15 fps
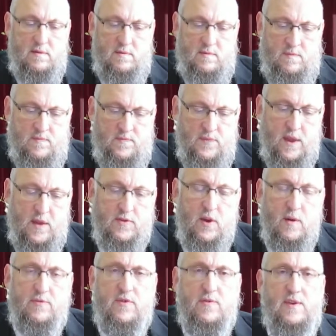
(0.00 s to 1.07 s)
in
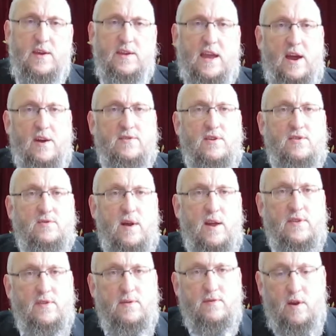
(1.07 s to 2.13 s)
terms of their character
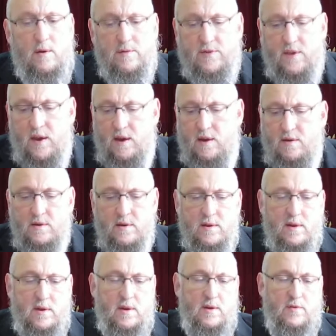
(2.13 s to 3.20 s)
traits, in terms of their
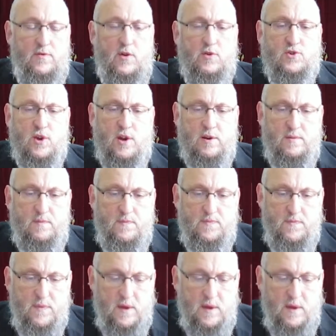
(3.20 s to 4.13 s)
future,